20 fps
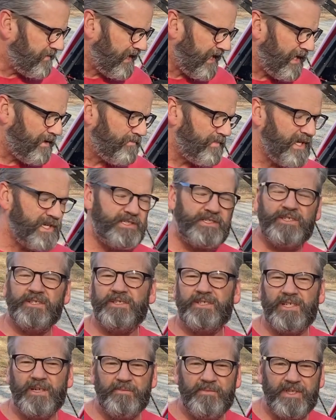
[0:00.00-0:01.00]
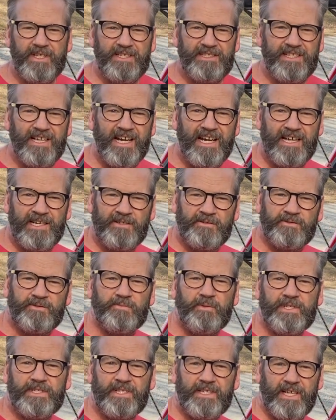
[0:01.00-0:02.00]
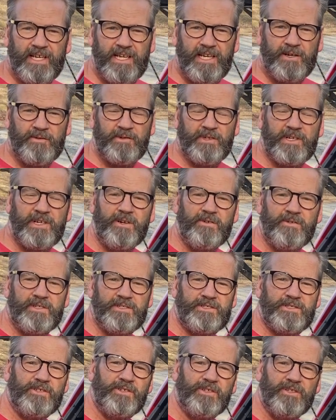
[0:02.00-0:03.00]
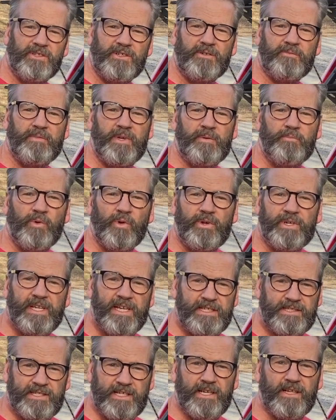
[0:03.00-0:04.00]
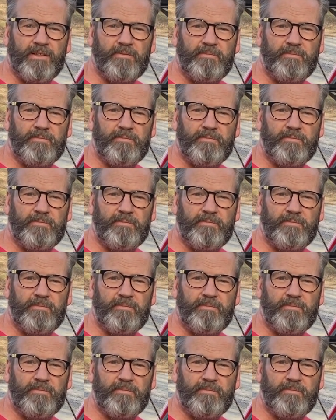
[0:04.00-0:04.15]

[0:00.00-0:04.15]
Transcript: And I mentioned some of these items, but today I want to go into a little bit more detail